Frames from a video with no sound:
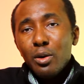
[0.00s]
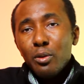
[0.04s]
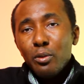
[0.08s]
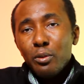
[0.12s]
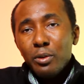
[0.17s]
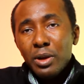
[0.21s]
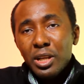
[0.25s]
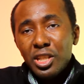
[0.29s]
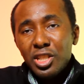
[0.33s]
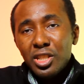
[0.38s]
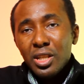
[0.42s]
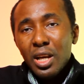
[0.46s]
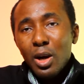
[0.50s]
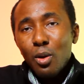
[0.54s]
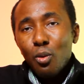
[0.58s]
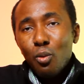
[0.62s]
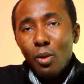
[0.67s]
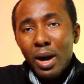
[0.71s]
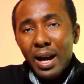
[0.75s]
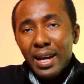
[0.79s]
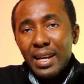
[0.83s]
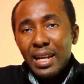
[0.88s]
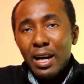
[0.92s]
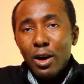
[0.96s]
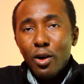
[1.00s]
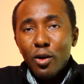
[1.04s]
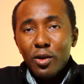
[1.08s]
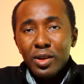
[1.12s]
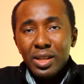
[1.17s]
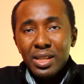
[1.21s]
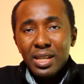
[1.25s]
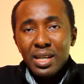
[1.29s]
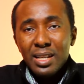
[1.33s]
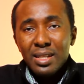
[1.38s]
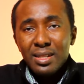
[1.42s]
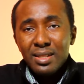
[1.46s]
reach a wider
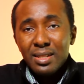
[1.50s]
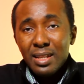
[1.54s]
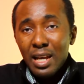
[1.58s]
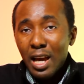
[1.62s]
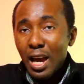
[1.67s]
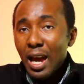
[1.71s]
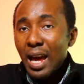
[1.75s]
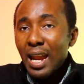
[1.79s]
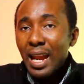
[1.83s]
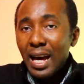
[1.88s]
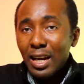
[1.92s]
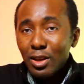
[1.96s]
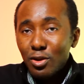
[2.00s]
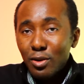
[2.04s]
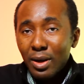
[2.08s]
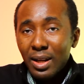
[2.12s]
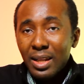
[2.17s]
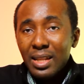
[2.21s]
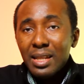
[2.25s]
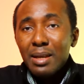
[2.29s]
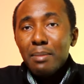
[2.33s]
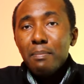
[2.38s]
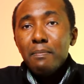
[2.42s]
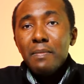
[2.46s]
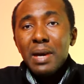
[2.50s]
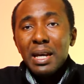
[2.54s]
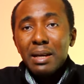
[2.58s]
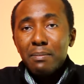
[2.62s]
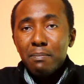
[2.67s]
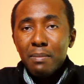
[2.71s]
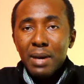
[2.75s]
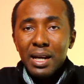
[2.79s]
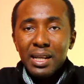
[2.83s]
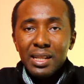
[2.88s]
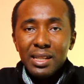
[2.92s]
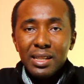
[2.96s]
audience and actually make
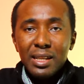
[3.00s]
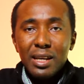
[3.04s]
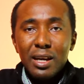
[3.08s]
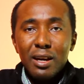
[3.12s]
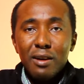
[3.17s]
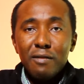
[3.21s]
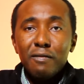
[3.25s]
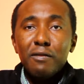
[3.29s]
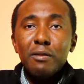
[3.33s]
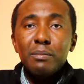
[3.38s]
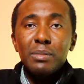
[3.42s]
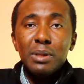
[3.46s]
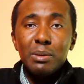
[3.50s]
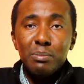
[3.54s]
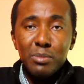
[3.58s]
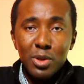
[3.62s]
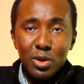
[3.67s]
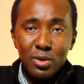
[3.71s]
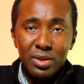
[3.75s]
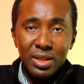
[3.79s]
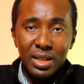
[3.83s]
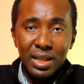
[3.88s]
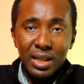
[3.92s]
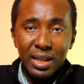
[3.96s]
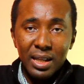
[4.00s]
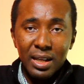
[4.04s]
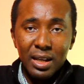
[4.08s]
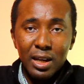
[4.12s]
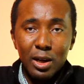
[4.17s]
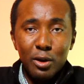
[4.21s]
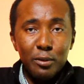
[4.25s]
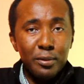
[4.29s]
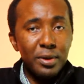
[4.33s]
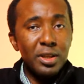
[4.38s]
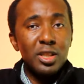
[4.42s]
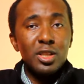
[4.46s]
money from the music,
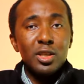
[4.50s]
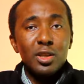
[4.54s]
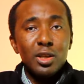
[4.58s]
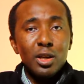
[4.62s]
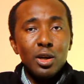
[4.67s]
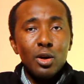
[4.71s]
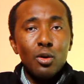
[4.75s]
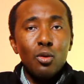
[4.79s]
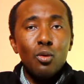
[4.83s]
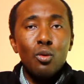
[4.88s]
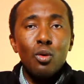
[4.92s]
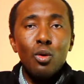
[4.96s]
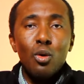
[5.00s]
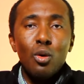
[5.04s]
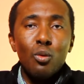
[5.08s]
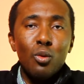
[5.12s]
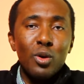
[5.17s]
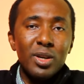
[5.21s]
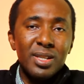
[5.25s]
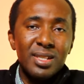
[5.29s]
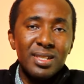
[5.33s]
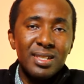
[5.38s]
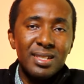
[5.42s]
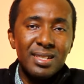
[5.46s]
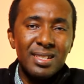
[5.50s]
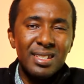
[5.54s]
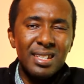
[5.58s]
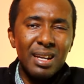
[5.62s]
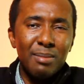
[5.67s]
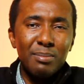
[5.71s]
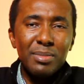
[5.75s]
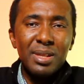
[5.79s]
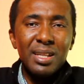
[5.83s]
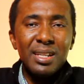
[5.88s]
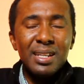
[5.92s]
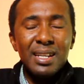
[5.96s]
which was
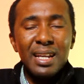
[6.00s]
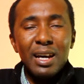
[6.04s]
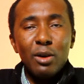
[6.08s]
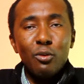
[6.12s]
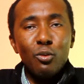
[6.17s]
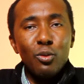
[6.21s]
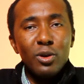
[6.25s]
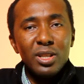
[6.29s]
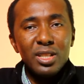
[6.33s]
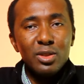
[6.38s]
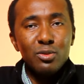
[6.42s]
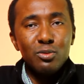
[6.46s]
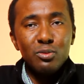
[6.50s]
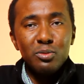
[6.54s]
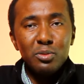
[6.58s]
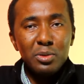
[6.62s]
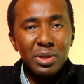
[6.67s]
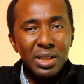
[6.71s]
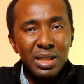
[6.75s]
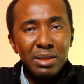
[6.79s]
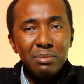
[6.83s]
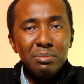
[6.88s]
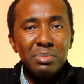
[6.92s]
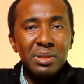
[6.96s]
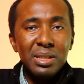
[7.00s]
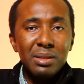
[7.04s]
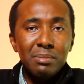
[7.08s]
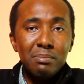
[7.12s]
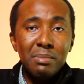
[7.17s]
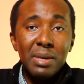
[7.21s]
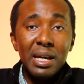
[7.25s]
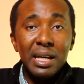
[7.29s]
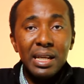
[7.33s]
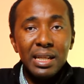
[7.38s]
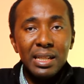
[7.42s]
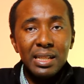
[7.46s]
something that wasn't really being
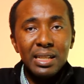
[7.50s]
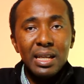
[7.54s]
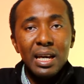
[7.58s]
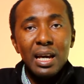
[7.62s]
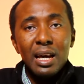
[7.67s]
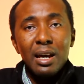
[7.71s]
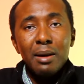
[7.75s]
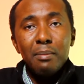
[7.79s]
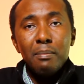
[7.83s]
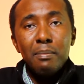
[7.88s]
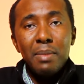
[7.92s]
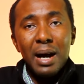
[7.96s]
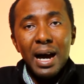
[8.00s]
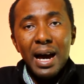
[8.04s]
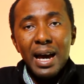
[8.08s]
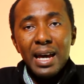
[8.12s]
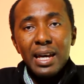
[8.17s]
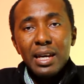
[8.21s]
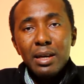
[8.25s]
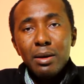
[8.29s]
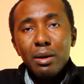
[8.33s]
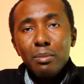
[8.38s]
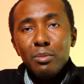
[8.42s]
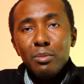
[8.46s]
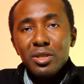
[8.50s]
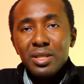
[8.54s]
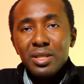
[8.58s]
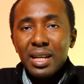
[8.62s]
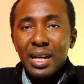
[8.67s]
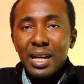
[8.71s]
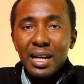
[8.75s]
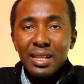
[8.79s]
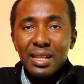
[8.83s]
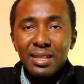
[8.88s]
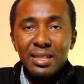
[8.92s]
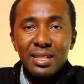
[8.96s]
made by
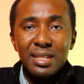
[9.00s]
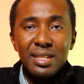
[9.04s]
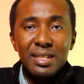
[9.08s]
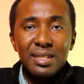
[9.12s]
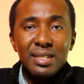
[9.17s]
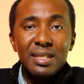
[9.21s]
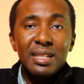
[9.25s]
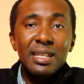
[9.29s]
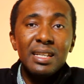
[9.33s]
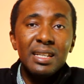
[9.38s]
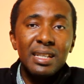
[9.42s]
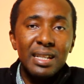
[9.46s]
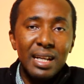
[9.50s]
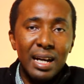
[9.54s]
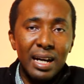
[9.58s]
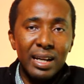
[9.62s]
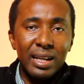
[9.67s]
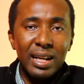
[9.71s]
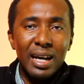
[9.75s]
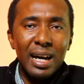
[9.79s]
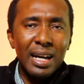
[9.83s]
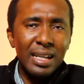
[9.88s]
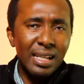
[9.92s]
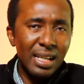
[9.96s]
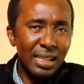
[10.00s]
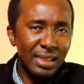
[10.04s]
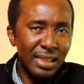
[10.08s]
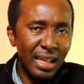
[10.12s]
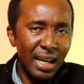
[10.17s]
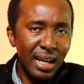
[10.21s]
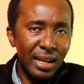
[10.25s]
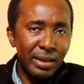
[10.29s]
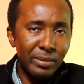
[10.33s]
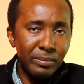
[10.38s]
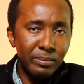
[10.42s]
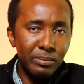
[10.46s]
music artists in Ghana at that
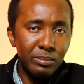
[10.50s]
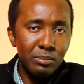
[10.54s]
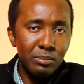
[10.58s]
time.